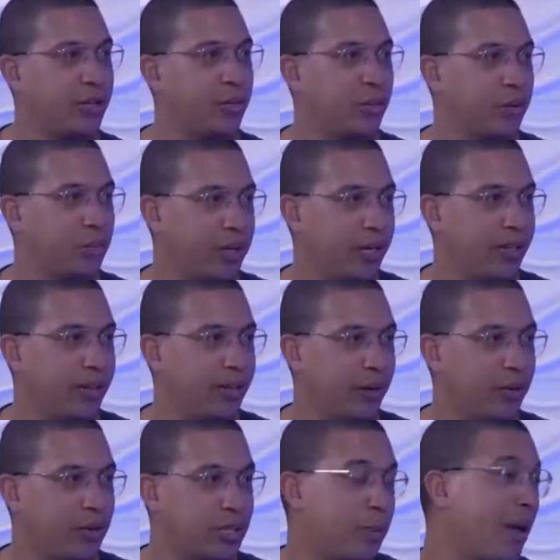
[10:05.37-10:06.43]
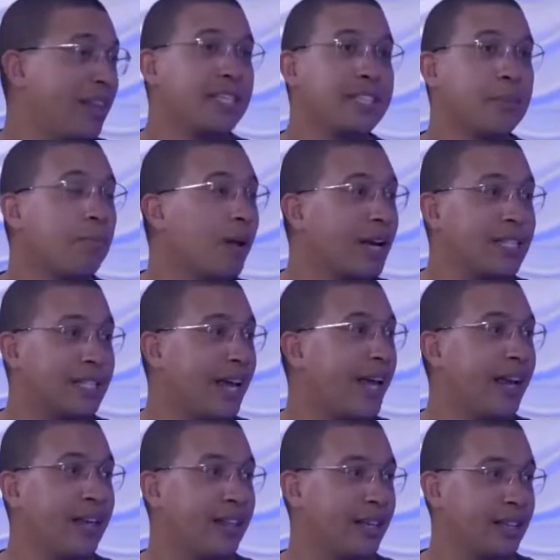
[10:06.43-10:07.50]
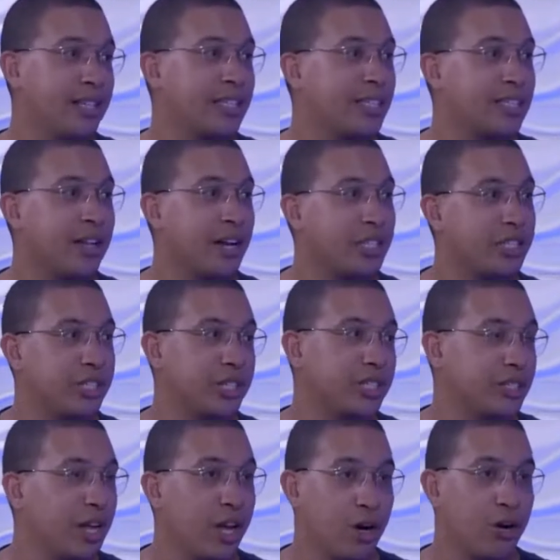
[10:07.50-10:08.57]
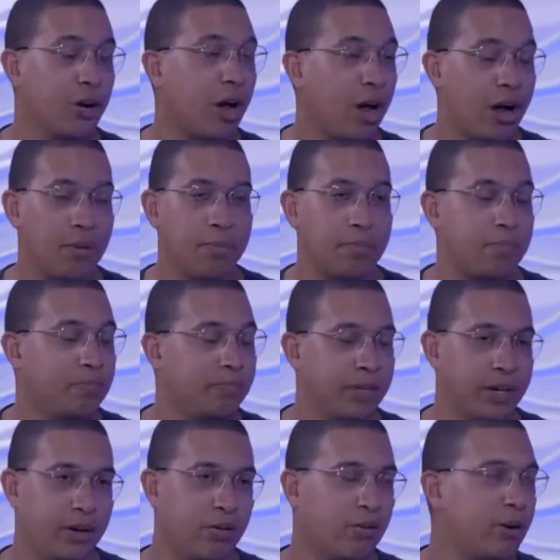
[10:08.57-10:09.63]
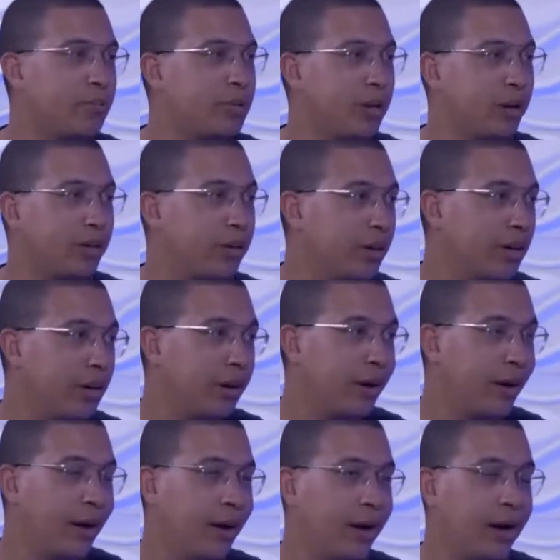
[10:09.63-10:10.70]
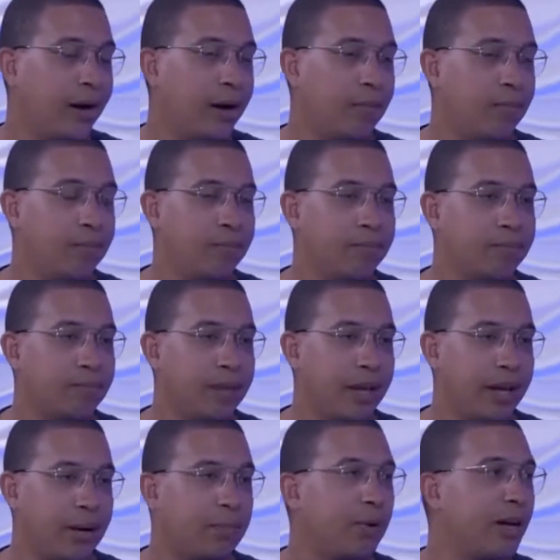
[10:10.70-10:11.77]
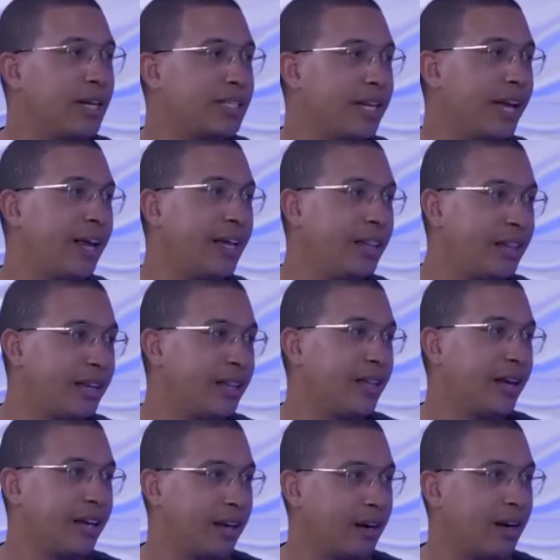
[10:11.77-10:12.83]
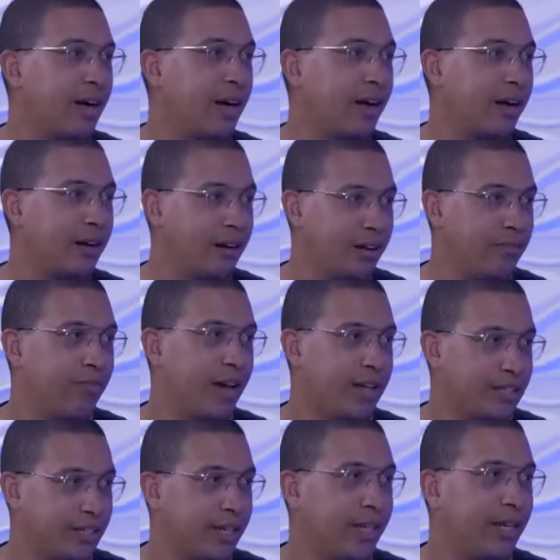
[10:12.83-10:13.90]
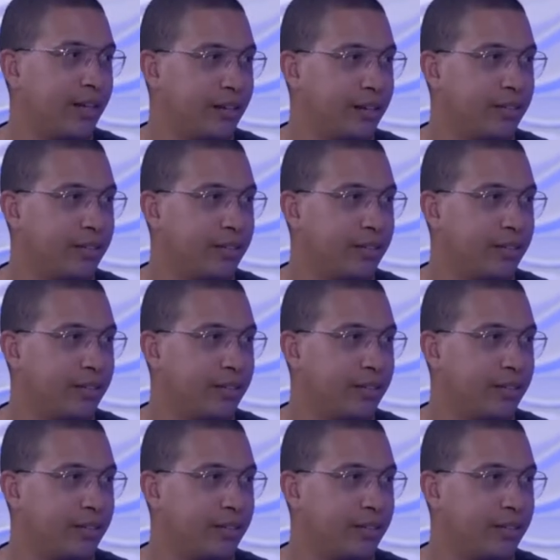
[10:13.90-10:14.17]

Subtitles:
you will be in the long term. And this applies to anything. This is not just crypto. It applies to anything that you're kind of investing in.